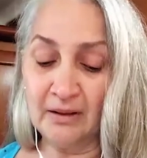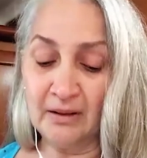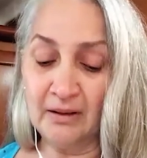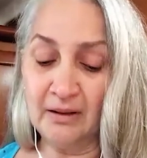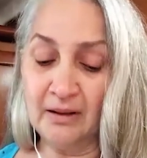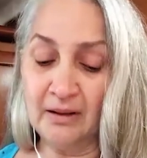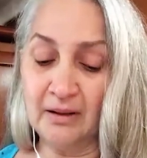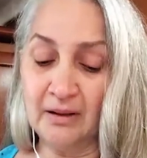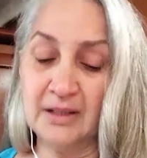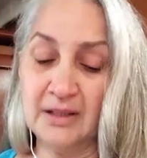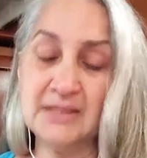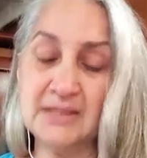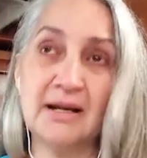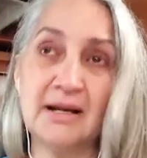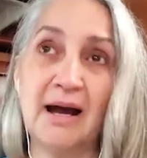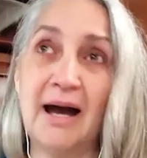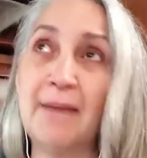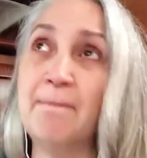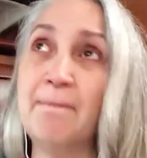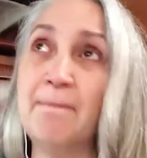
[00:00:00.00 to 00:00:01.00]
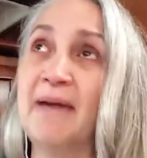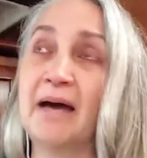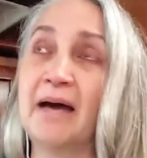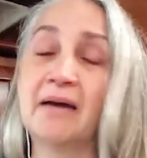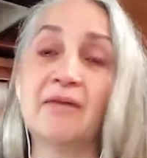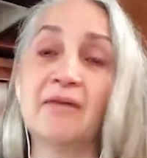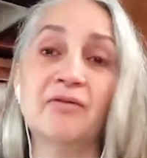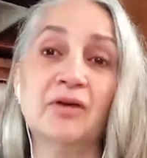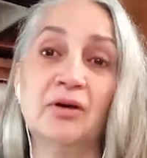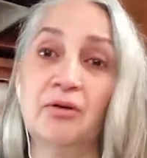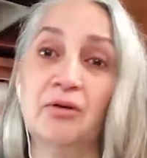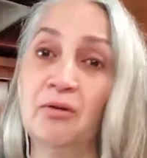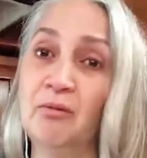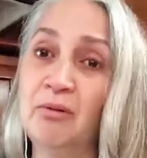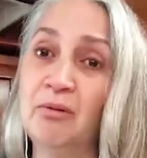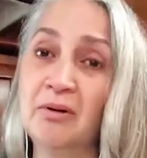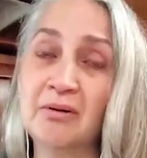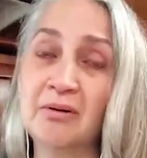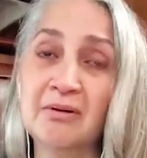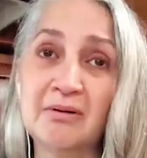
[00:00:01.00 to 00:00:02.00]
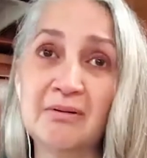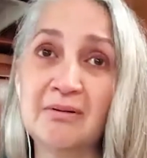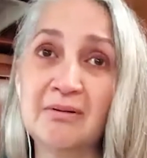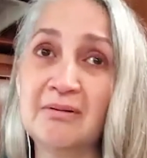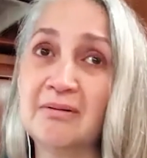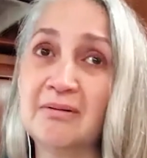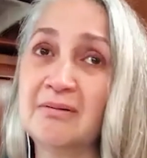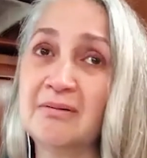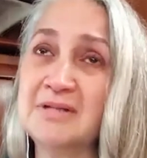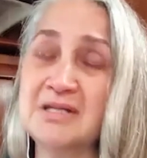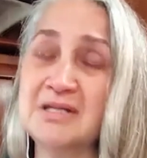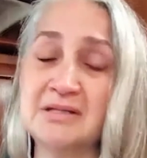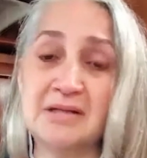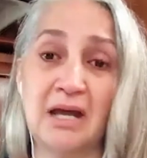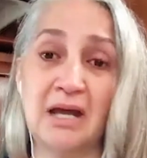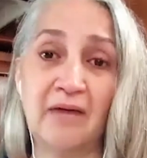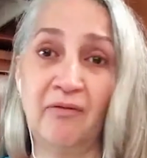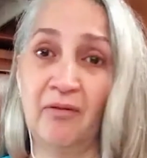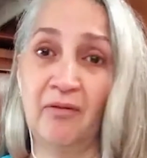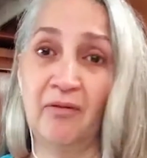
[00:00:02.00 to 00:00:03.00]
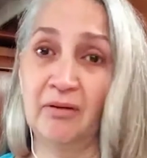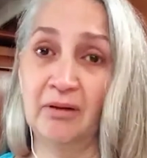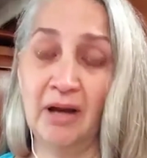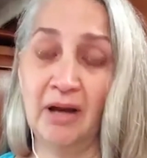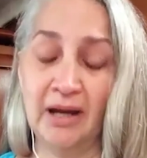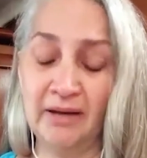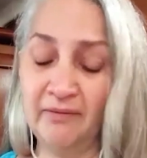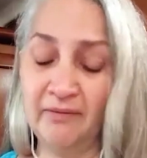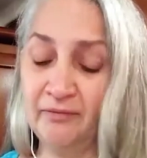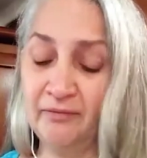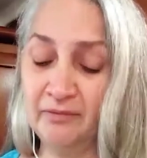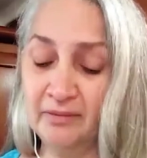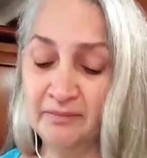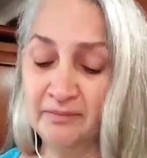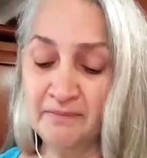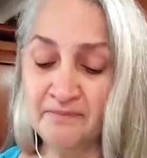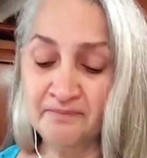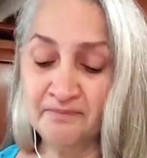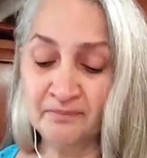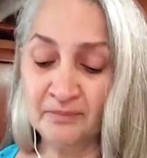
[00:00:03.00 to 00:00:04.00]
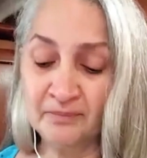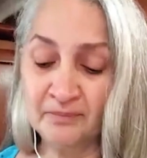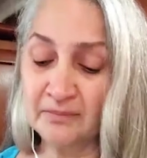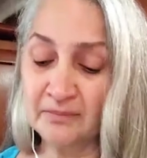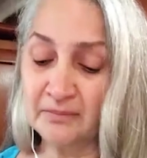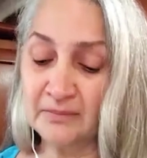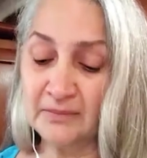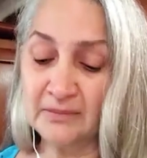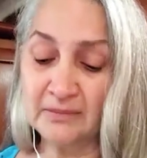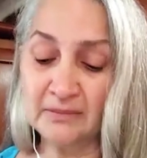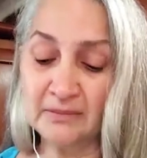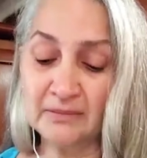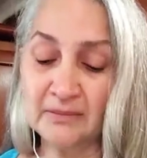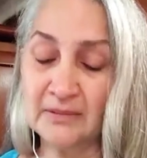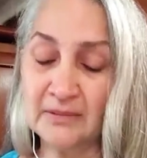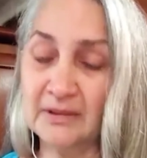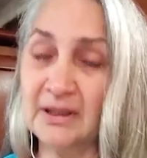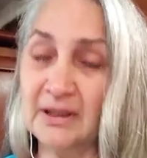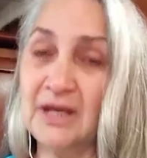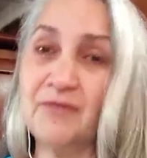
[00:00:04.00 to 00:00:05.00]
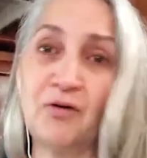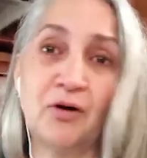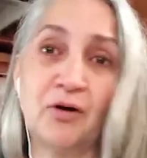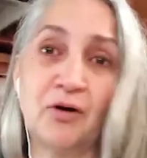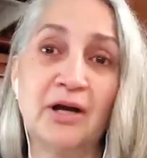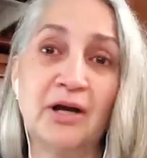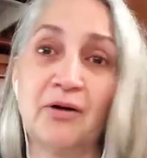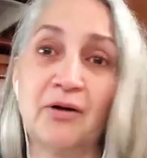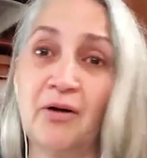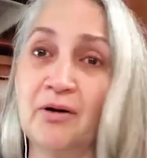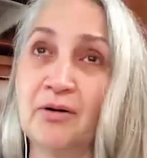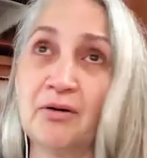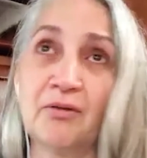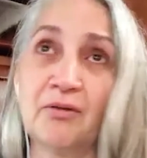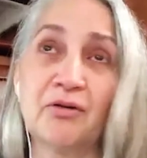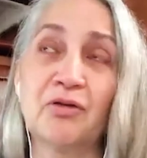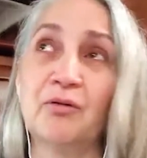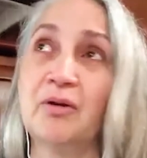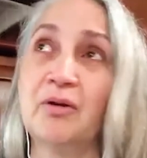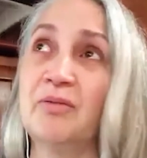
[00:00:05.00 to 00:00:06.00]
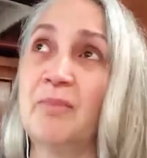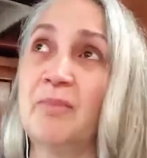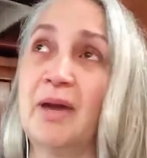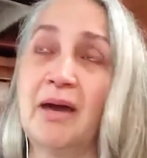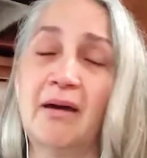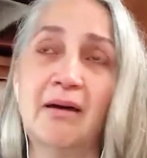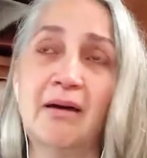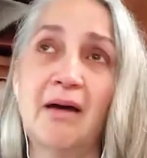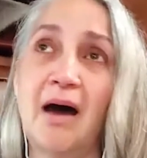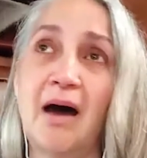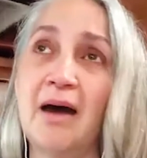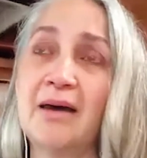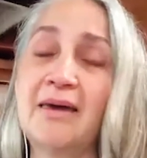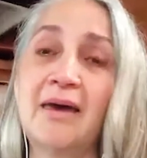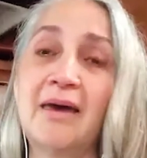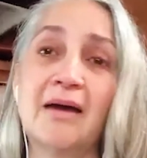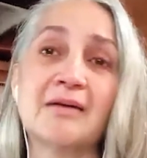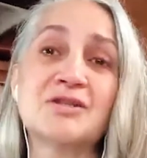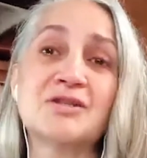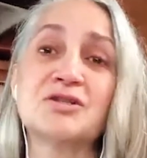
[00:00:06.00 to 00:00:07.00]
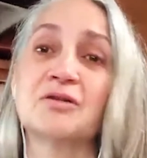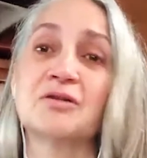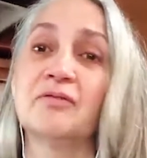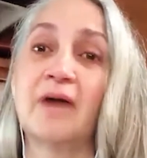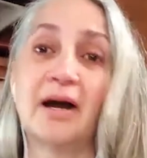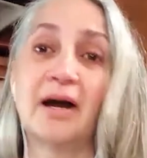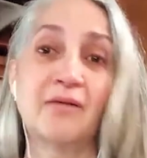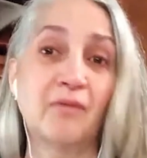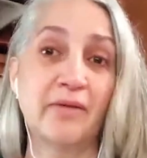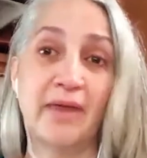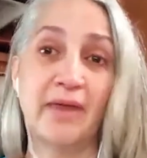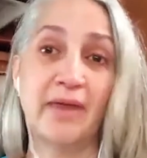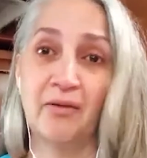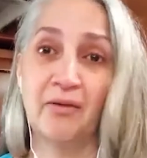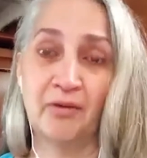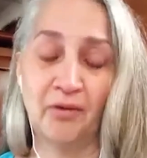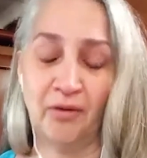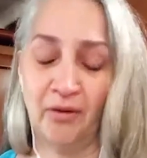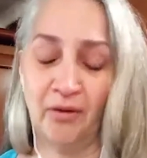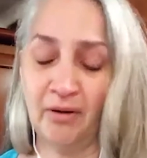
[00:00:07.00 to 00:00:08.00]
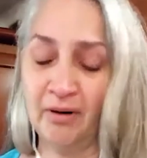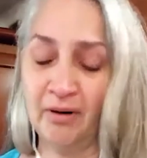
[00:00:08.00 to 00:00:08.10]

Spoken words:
And I said, I beg of you to save her life. Leave her here on earth with me. I can't survive without her.